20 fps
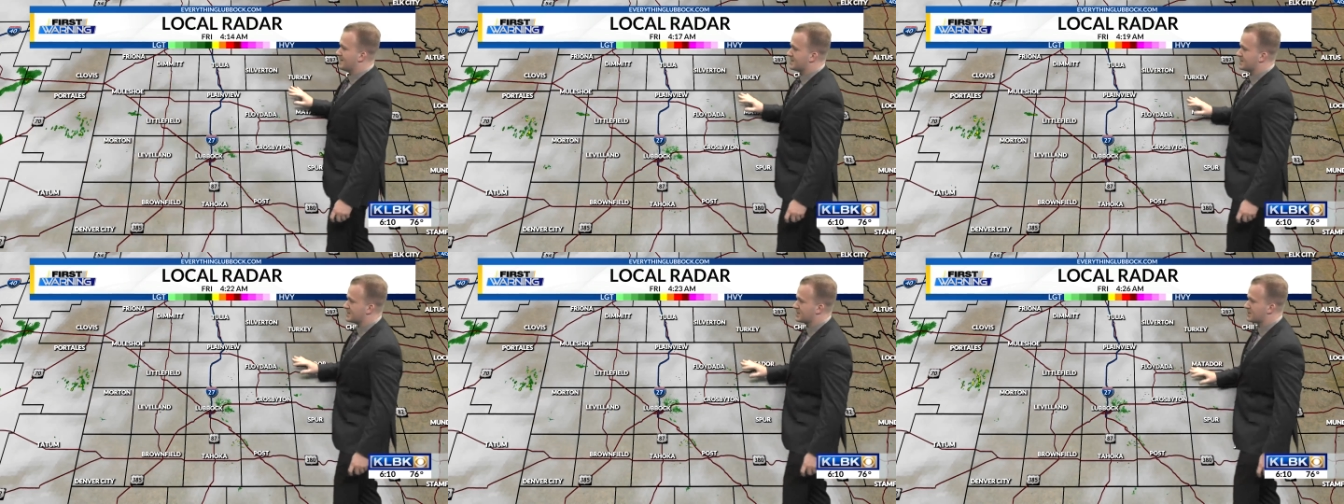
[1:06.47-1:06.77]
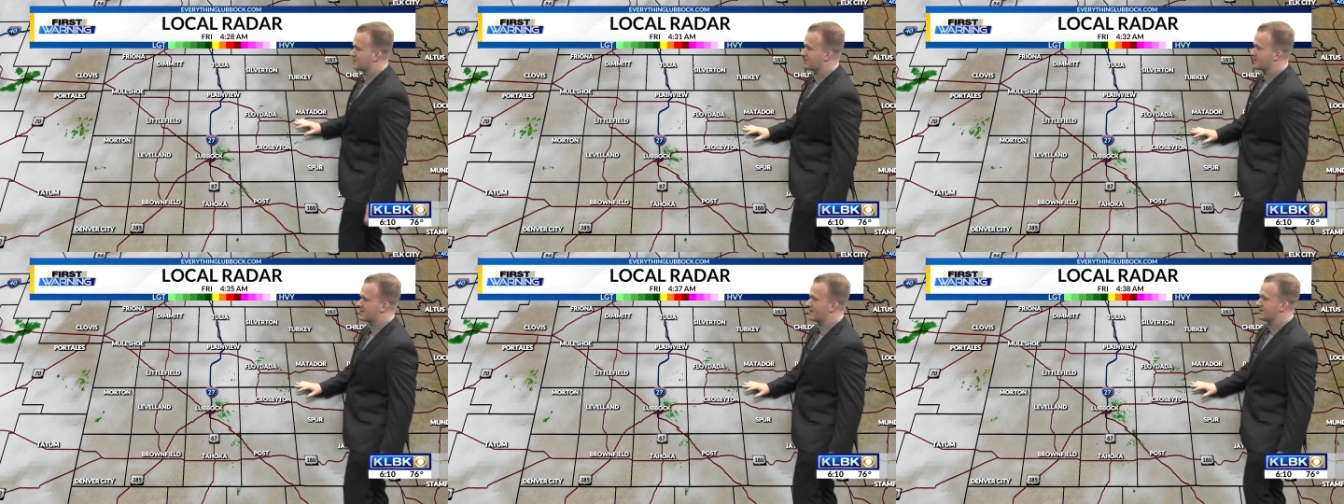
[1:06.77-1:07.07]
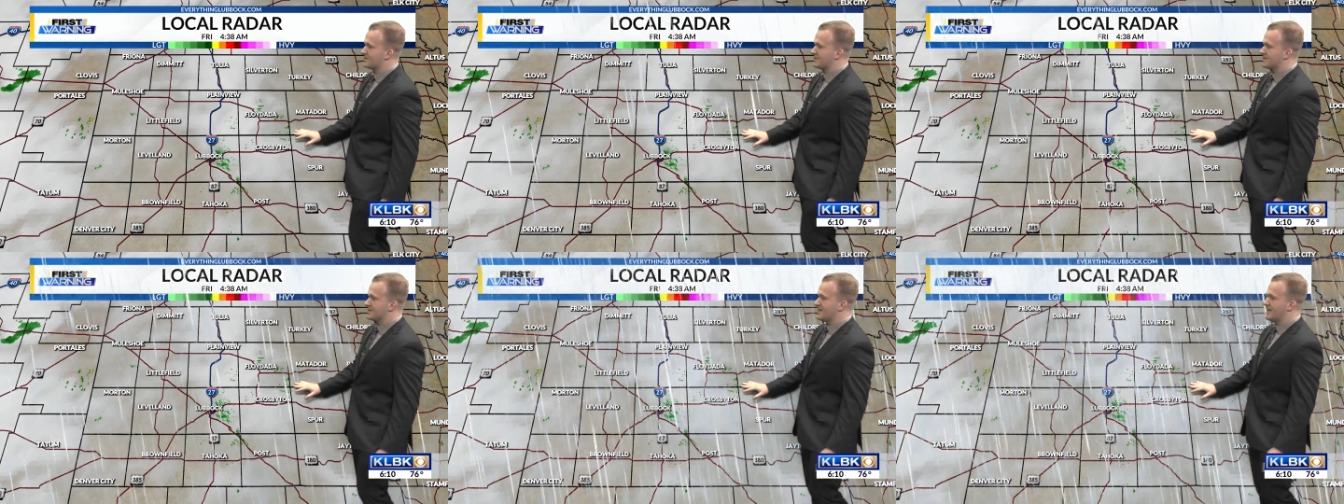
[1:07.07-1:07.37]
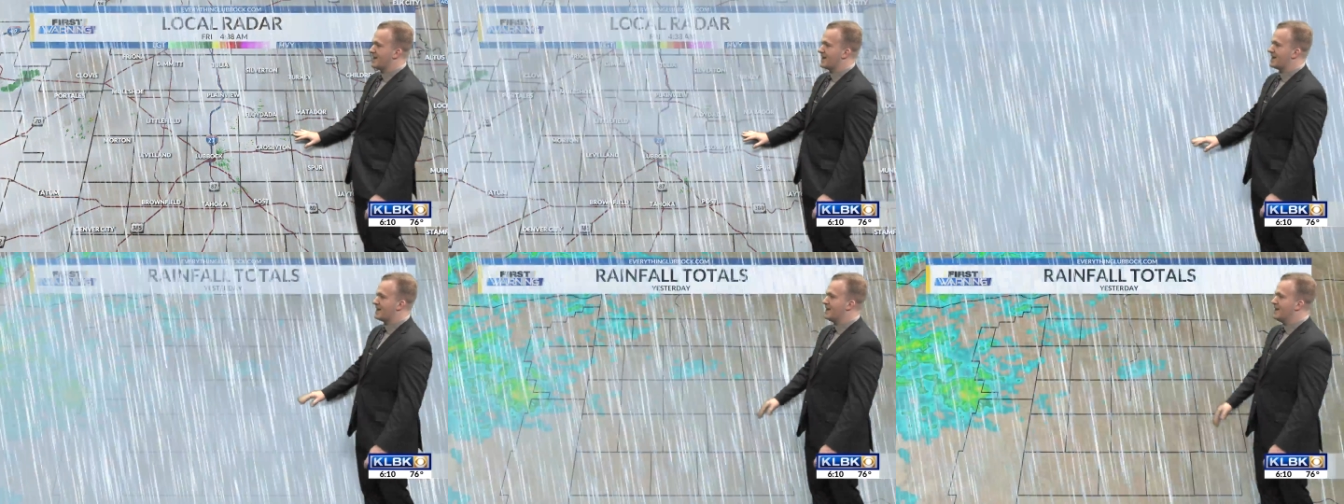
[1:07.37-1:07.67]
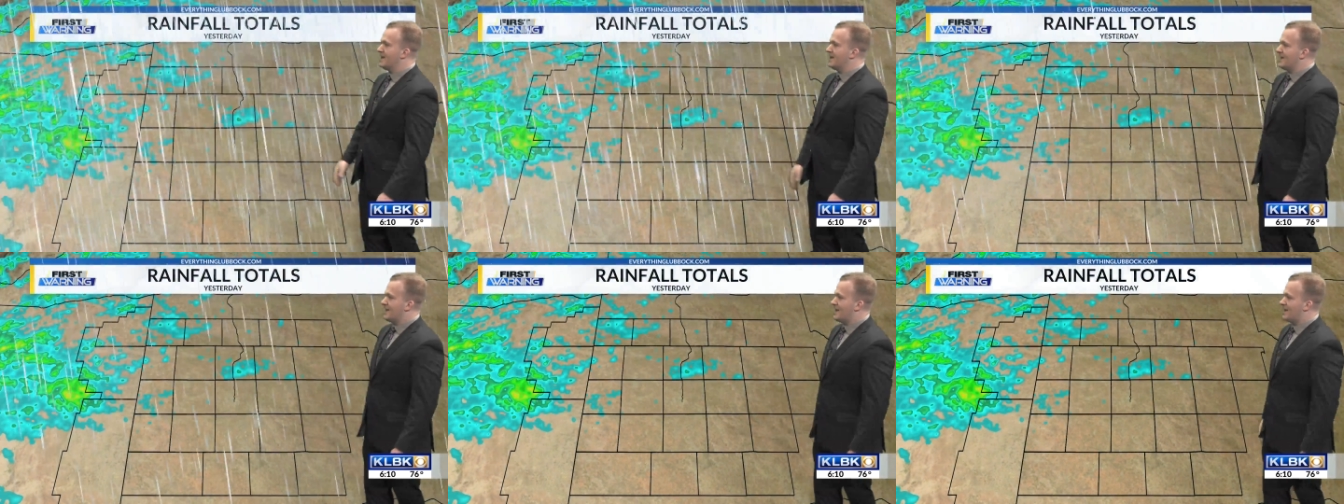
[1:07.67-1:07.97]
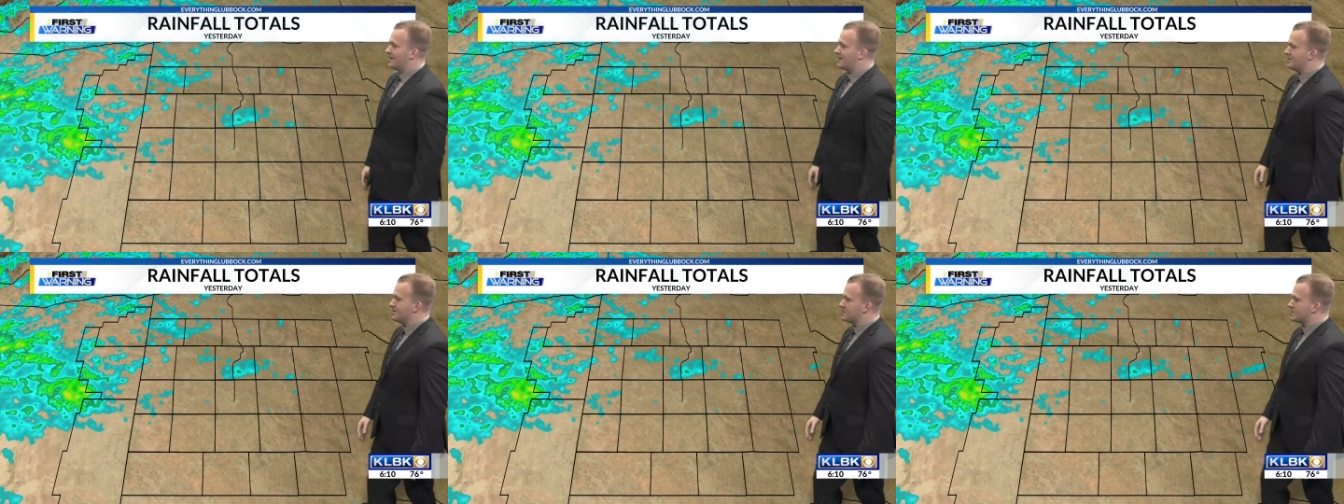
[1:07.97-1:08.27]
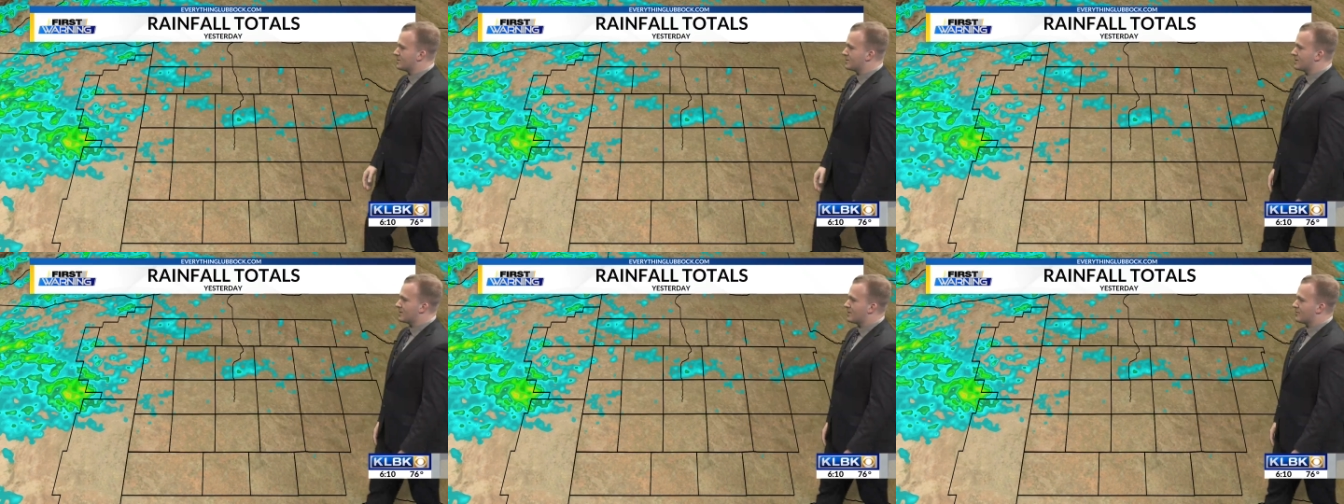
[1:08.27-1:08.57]
to start out the day. And here's a
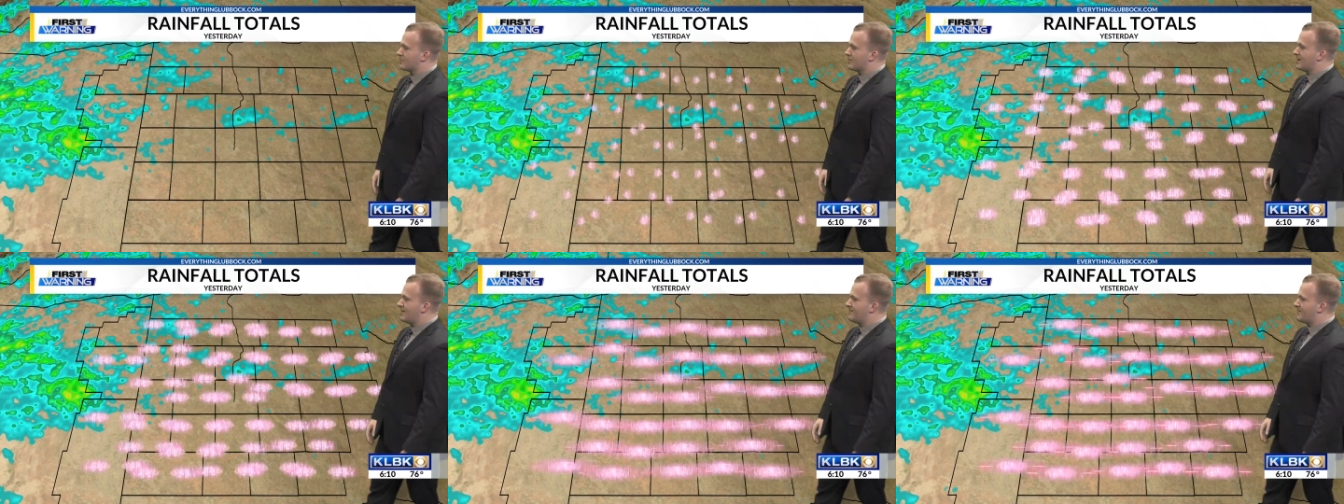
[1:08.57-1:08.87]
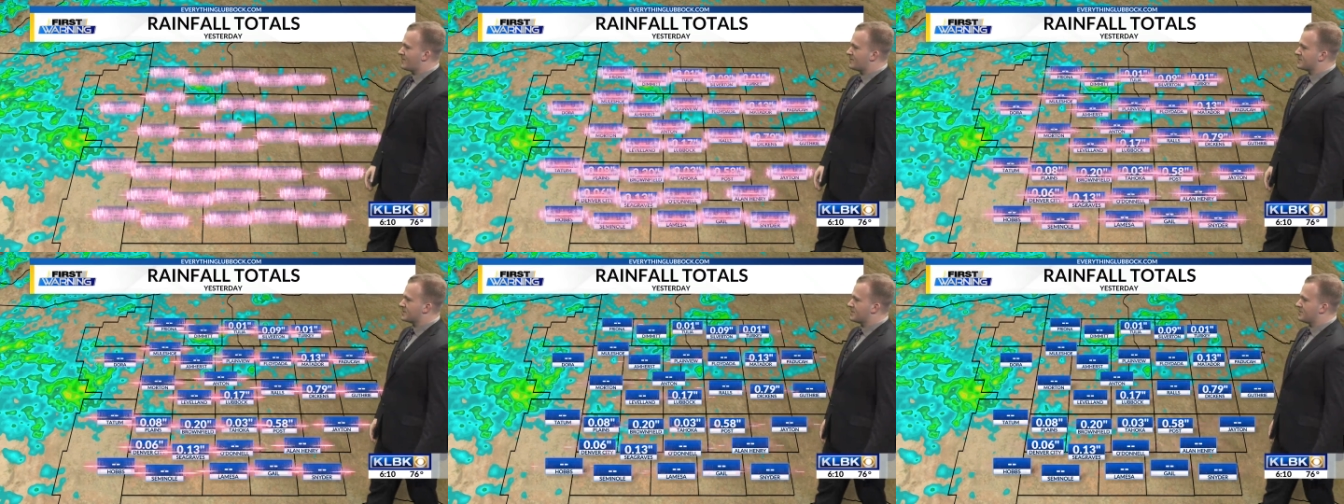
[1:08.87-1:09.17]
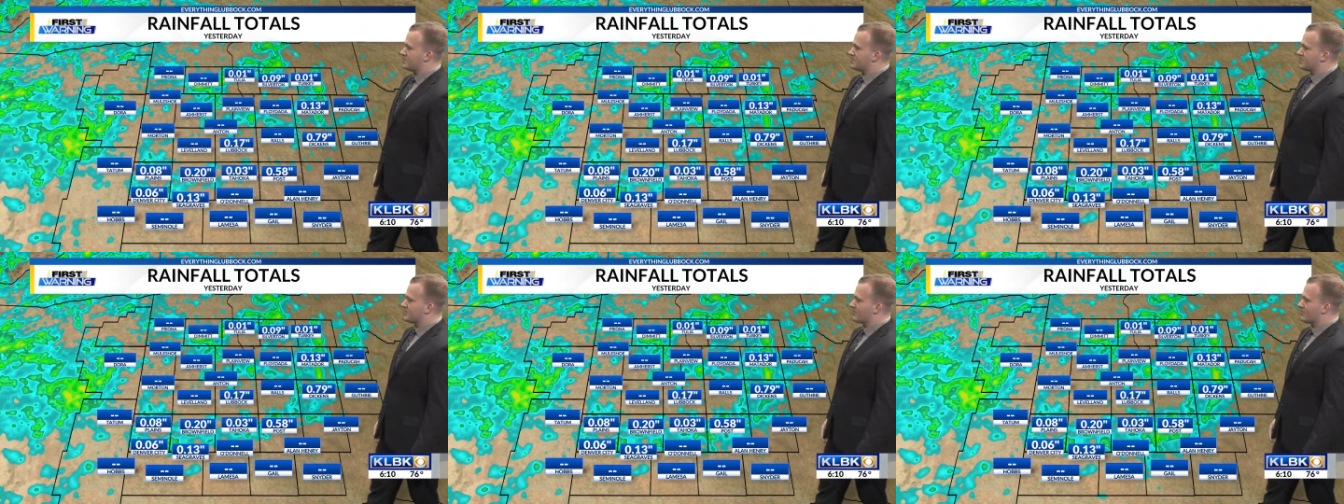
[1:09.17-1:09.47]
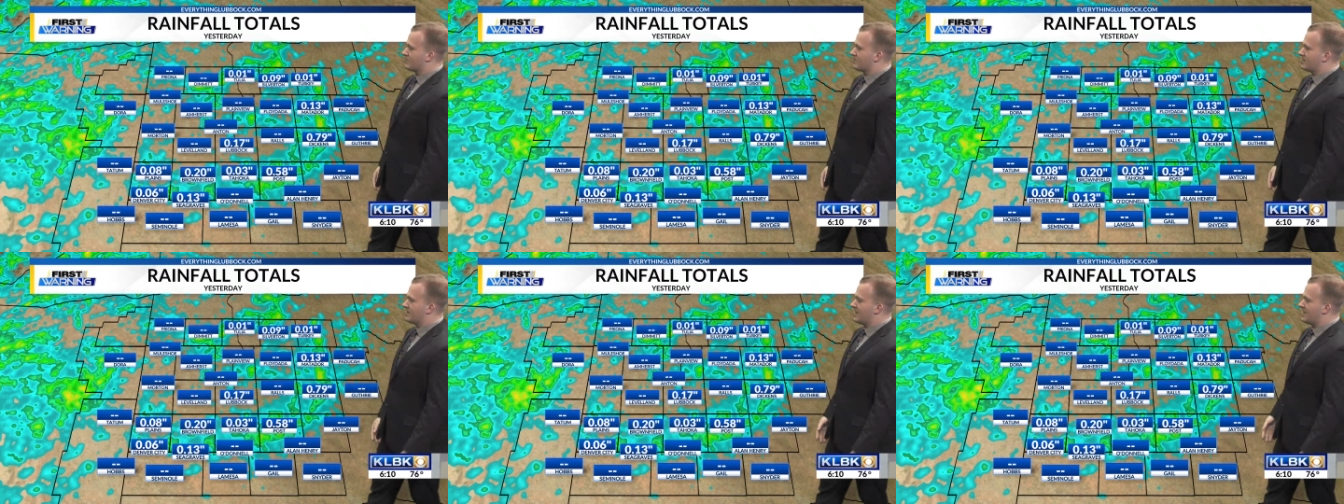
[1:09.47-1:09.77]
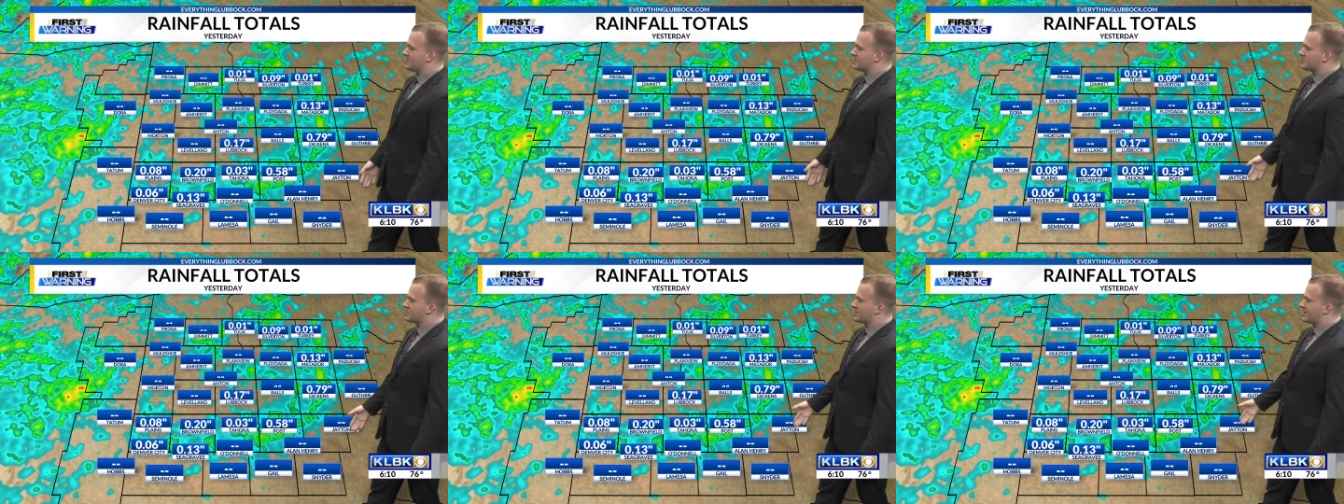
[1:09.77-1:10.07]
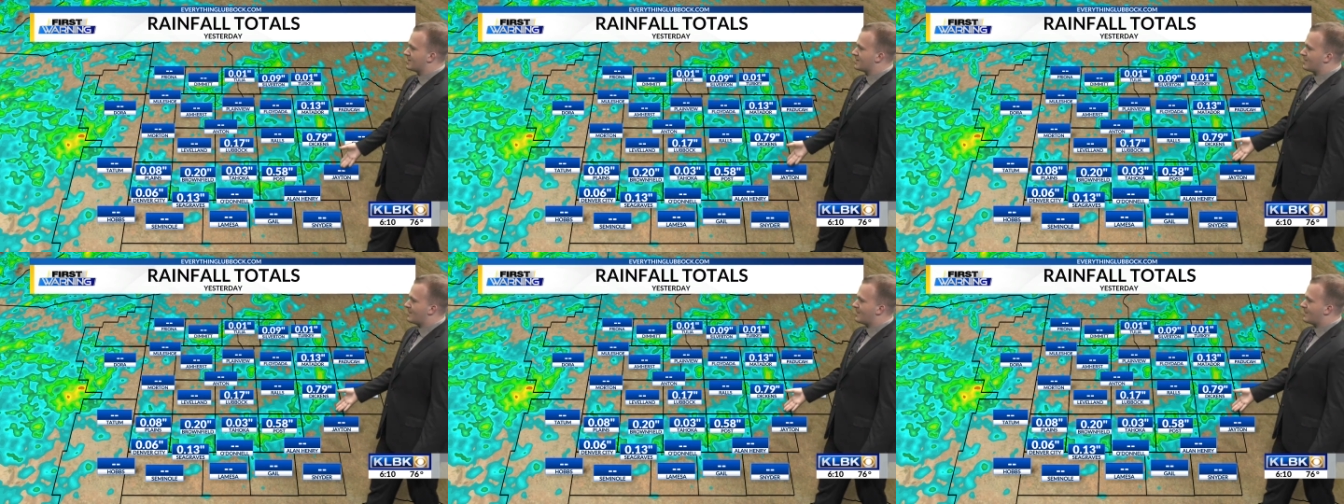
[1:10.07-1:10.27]
look at our rainfall totals from yesterday,